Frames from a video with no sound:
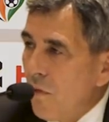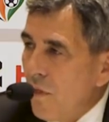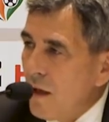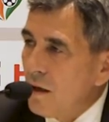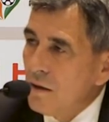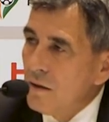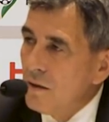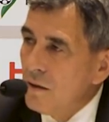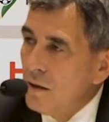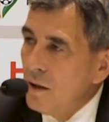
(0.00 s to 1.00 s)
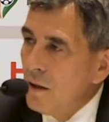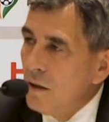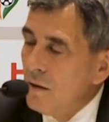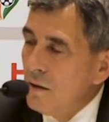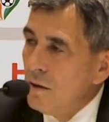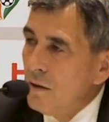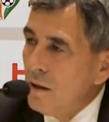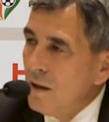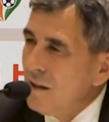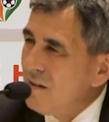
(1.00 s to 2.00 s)
thing
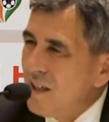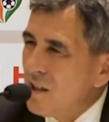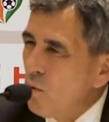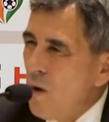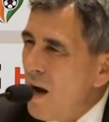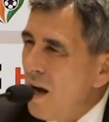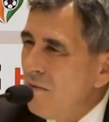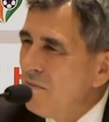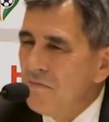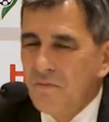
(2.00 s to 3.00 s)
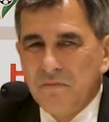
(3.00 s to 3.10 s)
is not to have